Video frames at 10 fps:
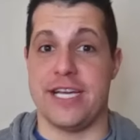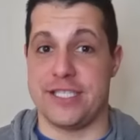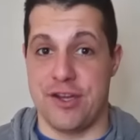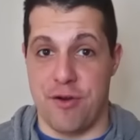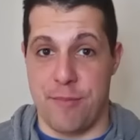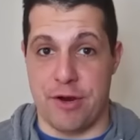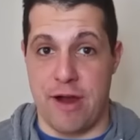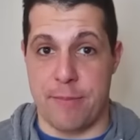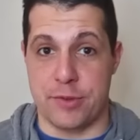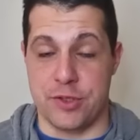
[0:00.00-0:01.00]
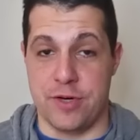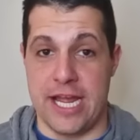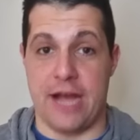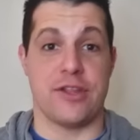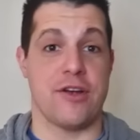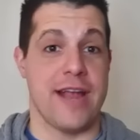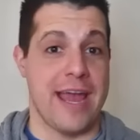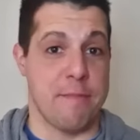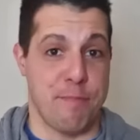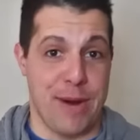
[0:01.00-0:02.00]
Is there a bigger opportunity out there?
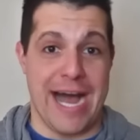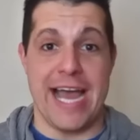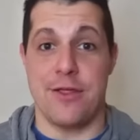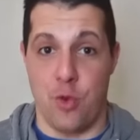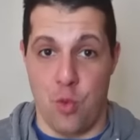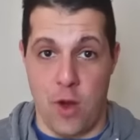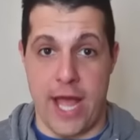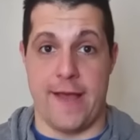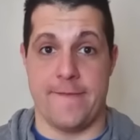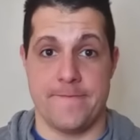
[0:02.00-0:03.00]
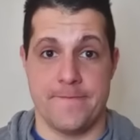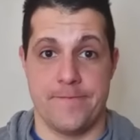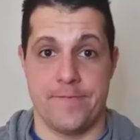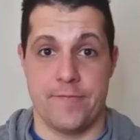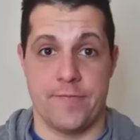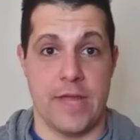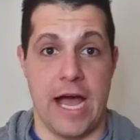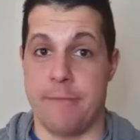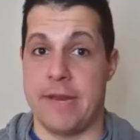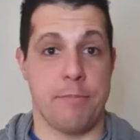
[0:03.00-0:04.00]
And by the way,
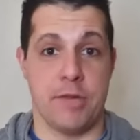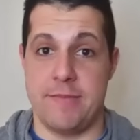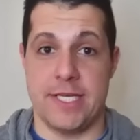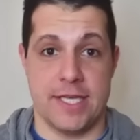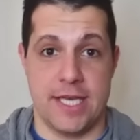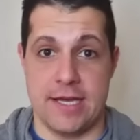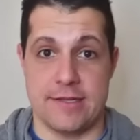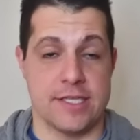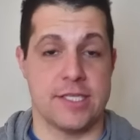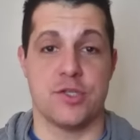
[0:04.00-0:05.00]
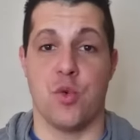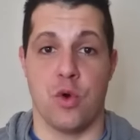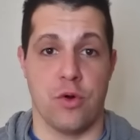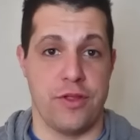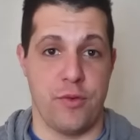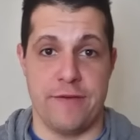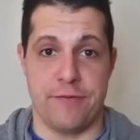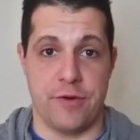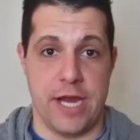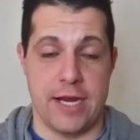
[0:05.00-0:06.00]
I'm not blaming the kid. This is the world that we
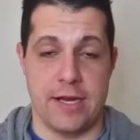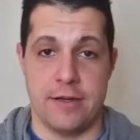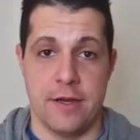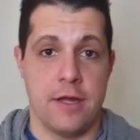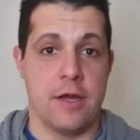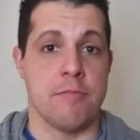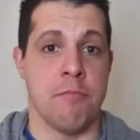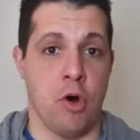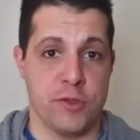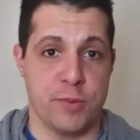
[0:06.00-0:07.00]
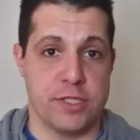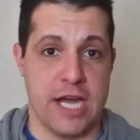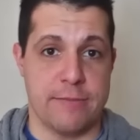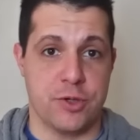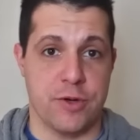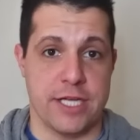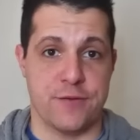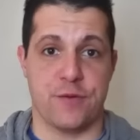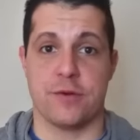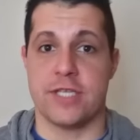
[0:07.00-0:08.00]
have created. Multiple time
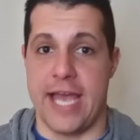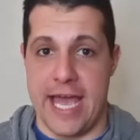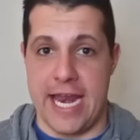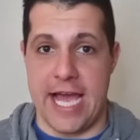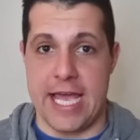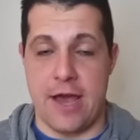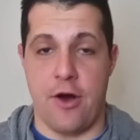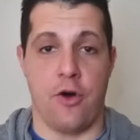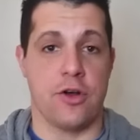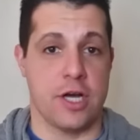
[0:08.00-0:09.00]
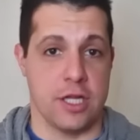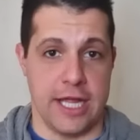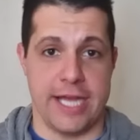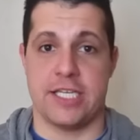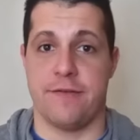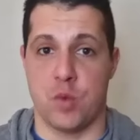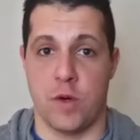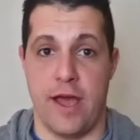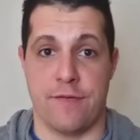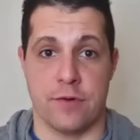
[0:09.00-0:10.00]
transfers, NIL, collectives,
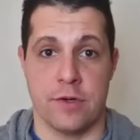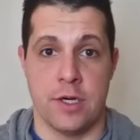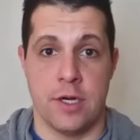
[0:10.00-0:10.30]
whatever.